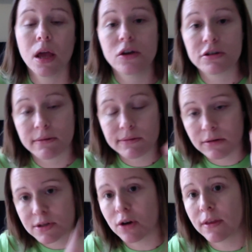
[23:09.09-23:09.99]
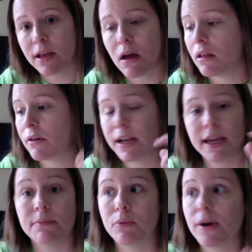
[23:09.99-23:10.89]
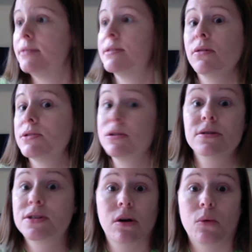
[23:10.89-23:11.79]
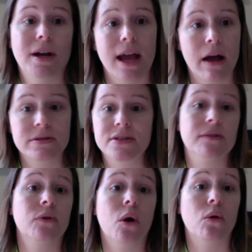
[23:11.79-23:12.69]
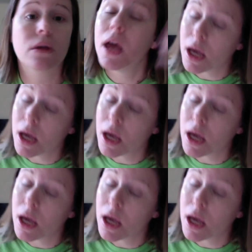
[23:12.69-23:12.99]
you should be able to go turn that dollar in and get 0.0001 ounces of gold.